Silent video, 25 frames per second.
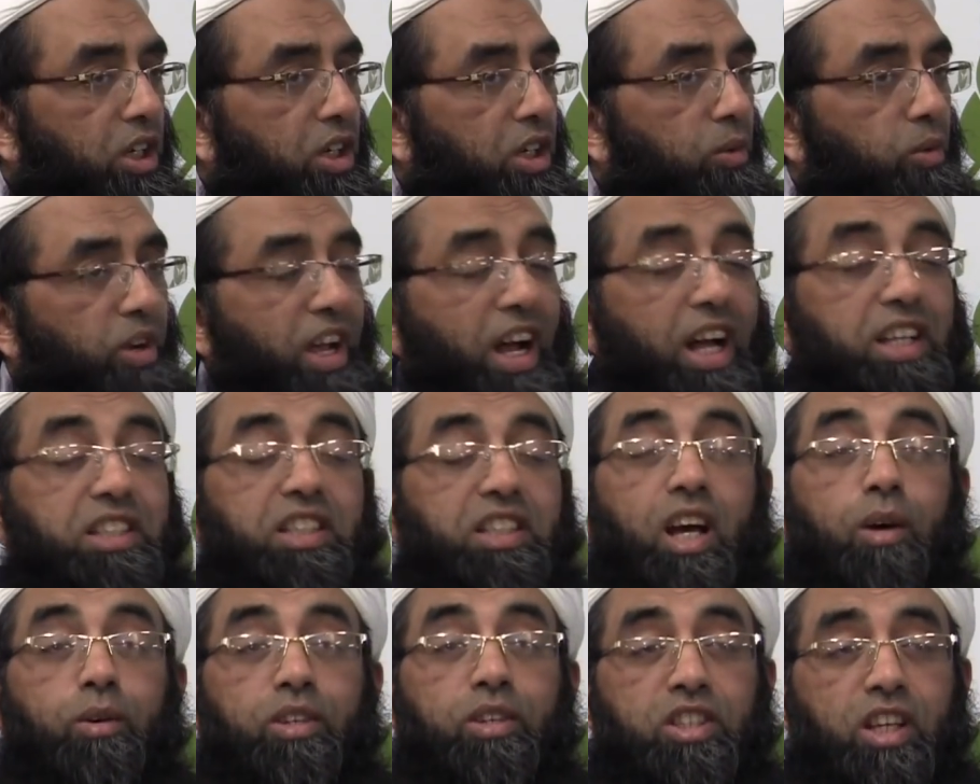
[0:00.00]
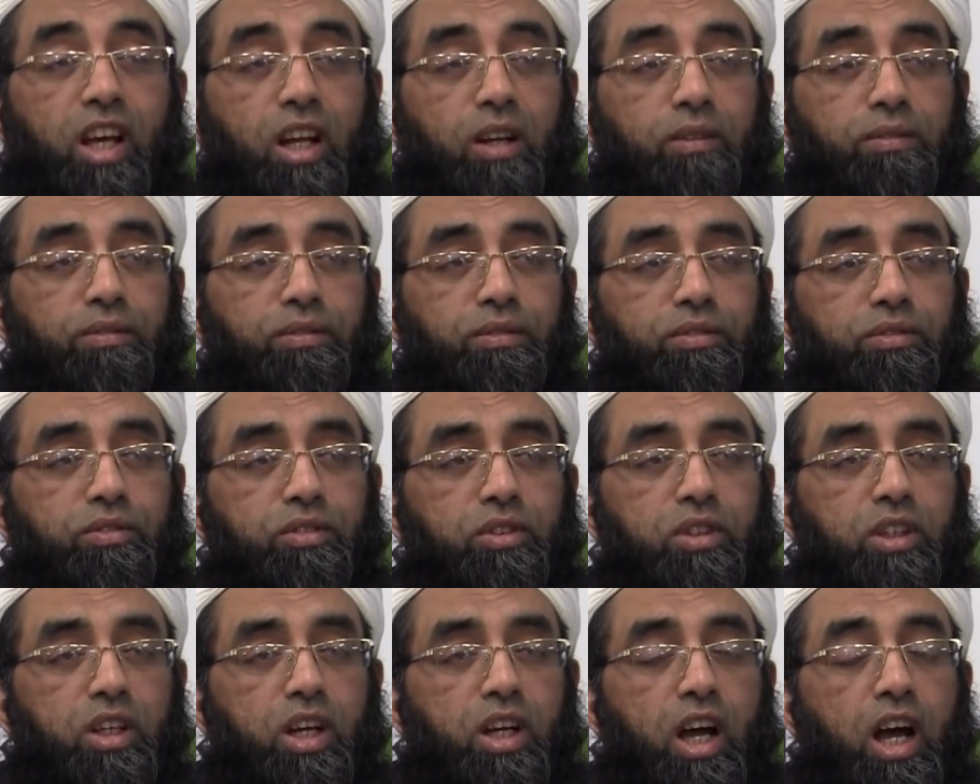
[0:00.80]
We ask ourselves,
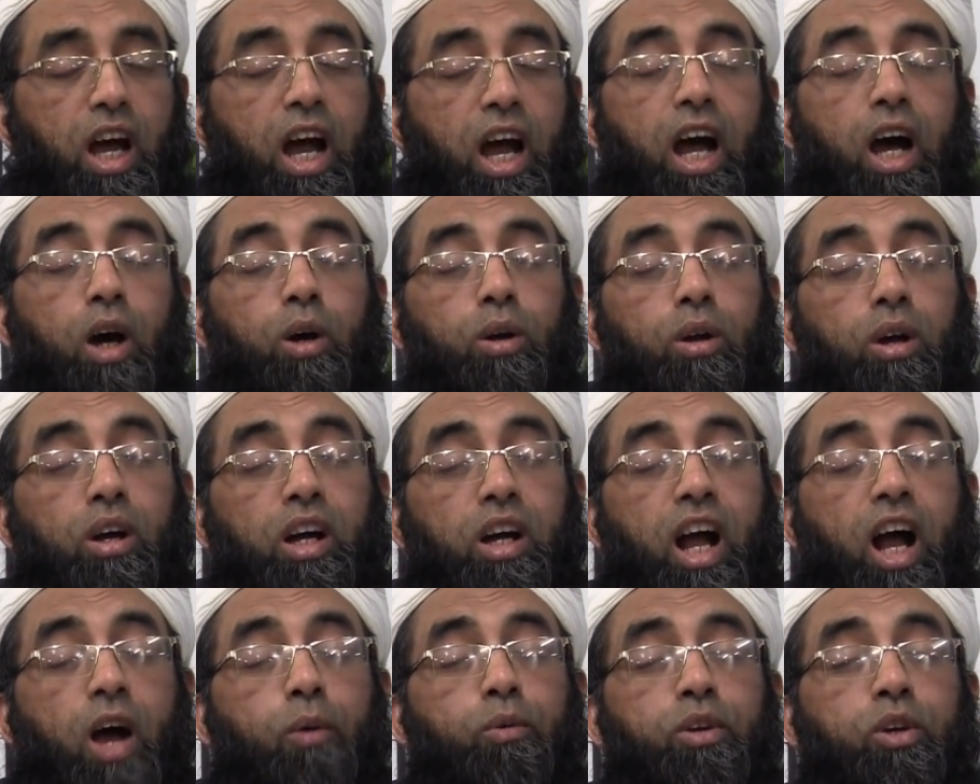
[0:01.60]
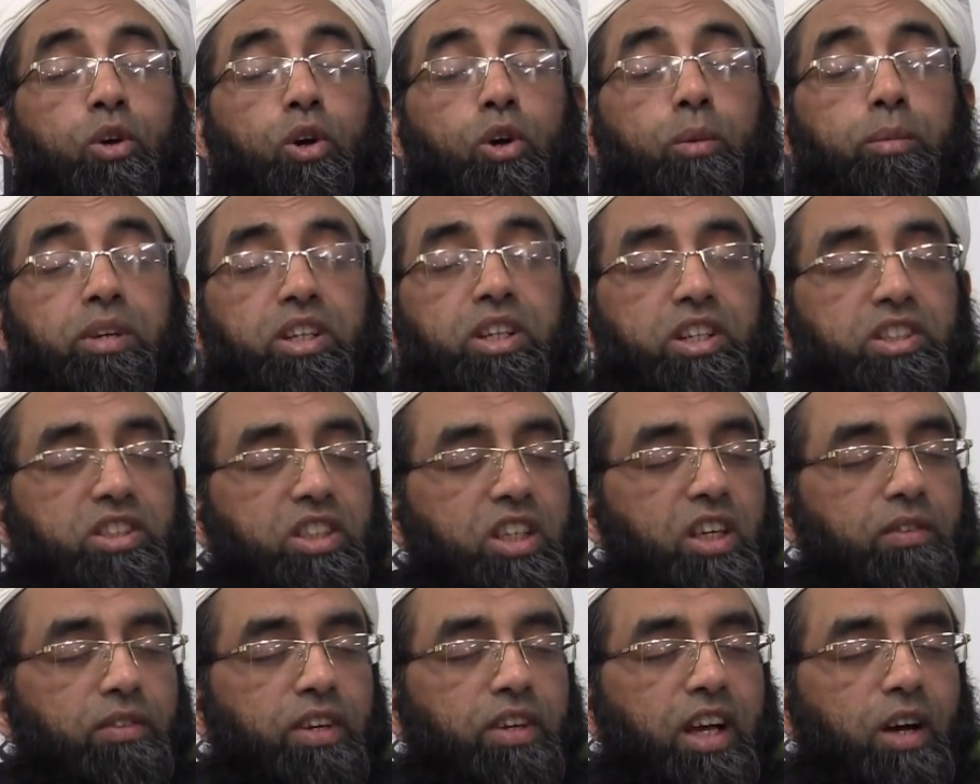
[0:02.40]
how long are we going to be
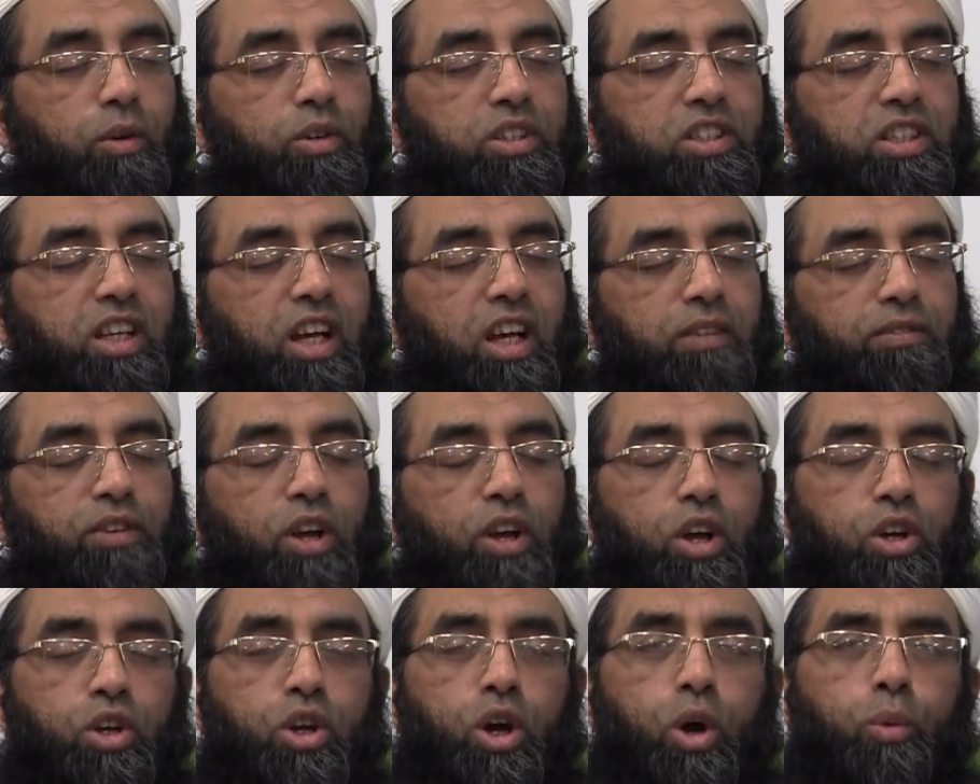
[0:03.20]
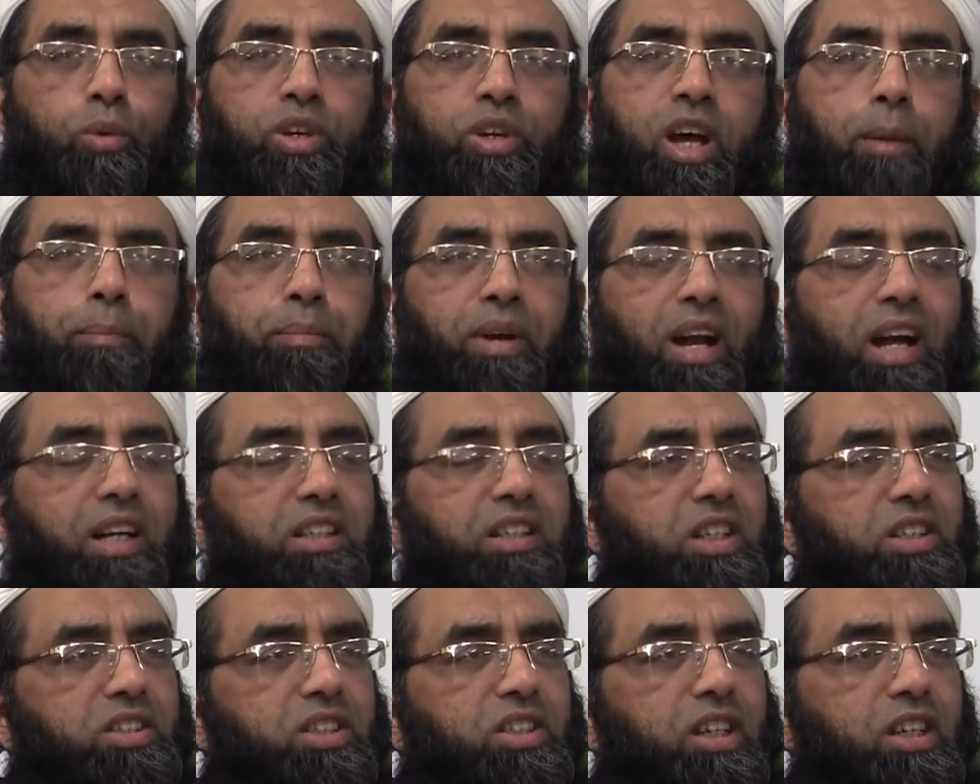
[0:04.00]
deceiving ourselves? No, we are
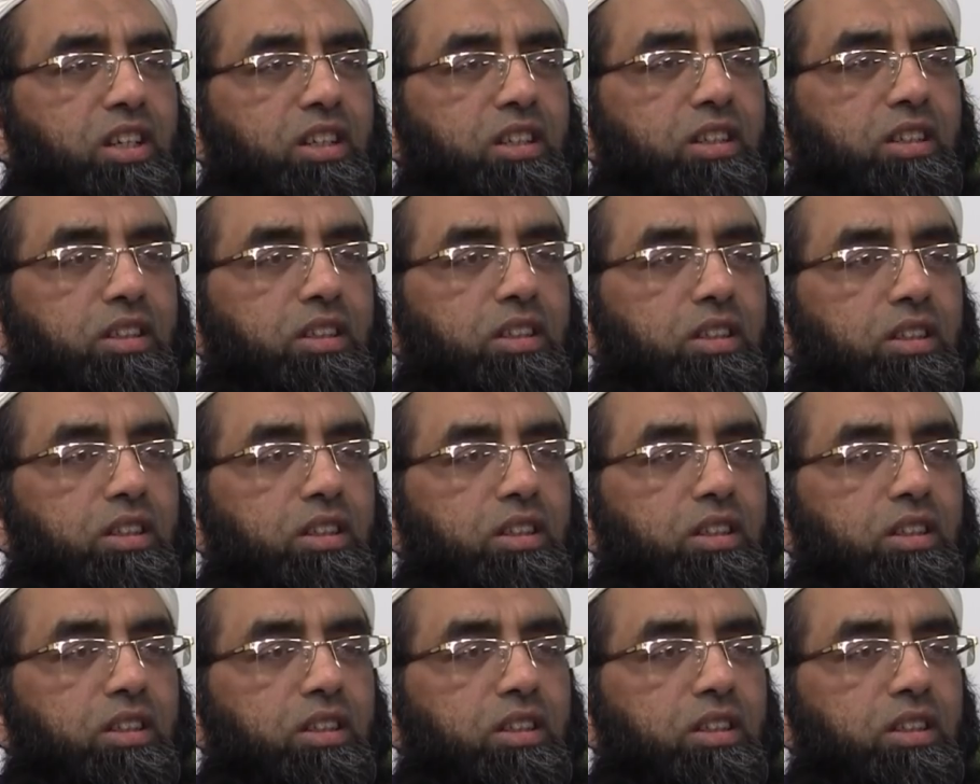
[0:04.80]
practicing.